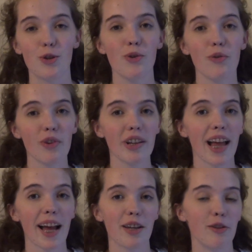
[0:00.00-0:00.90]
Do you feel
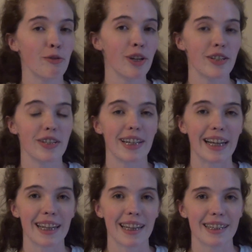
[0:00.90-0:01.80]
like you need to
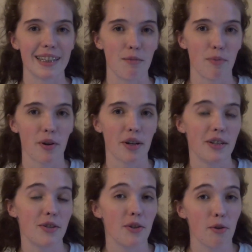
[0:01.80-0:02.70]
dig a little deeper
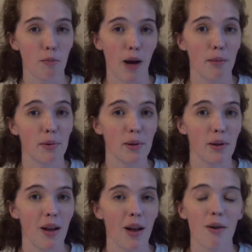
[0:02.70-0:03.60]
into your Bible?
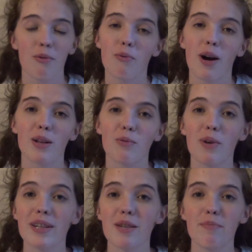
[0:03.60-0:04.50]
Well,
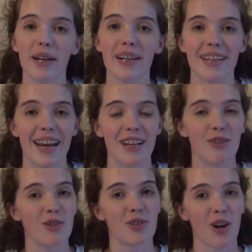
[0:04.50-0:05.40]
what a better day
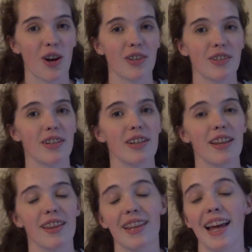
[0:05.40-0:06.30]
to start
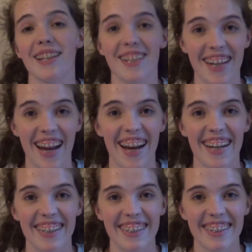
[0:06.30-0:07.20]
than today.